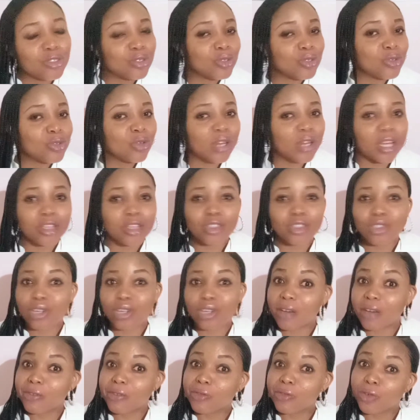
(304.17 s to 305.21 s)
that you should
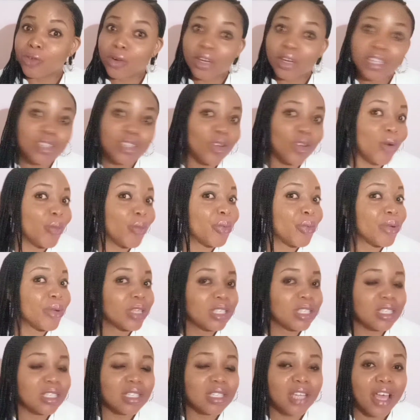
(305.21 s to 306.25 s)
avoid operating
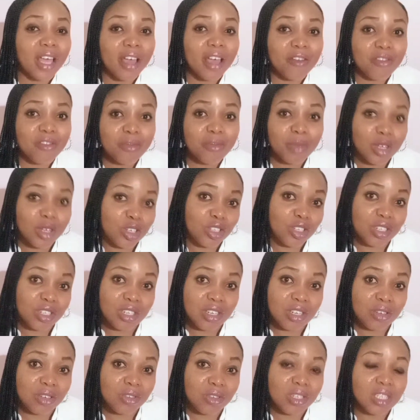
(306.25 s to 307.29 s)
heavy
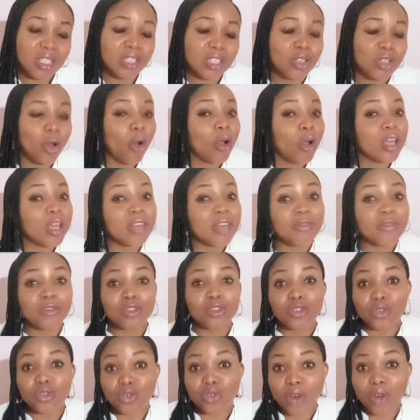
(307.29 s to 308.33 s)
machineries or even
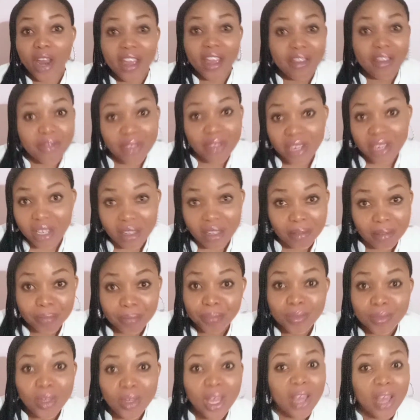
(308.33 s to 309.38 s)
driving
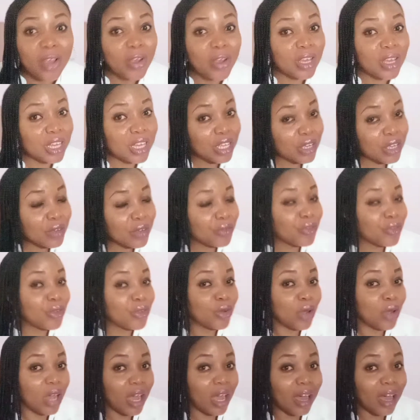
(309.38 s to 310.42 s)
if you
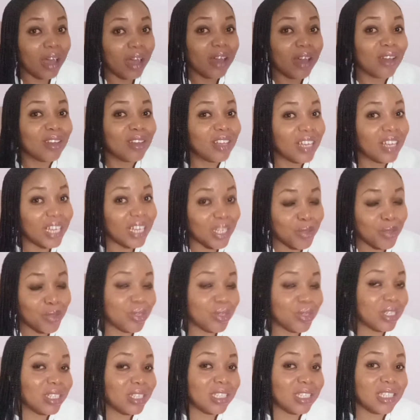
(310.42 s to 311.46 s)
are
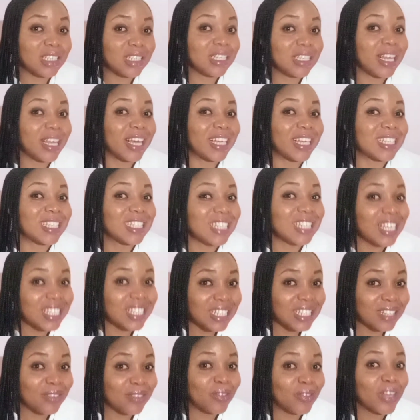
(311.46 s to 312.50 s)
experiencing
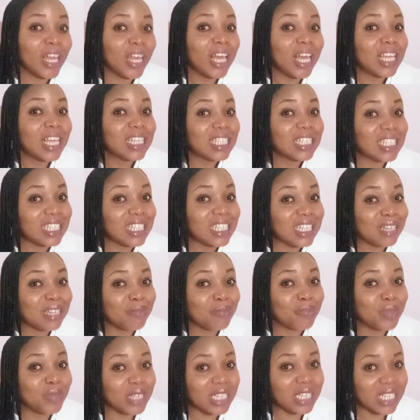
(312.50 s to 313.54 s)
excessive
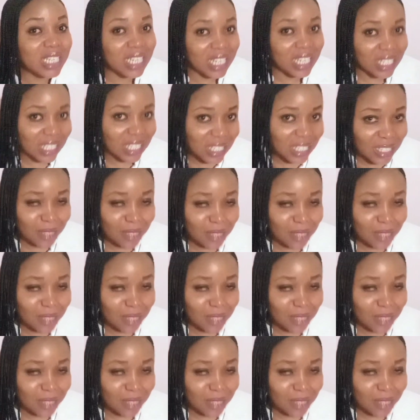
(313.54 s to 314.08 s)
sleepiness.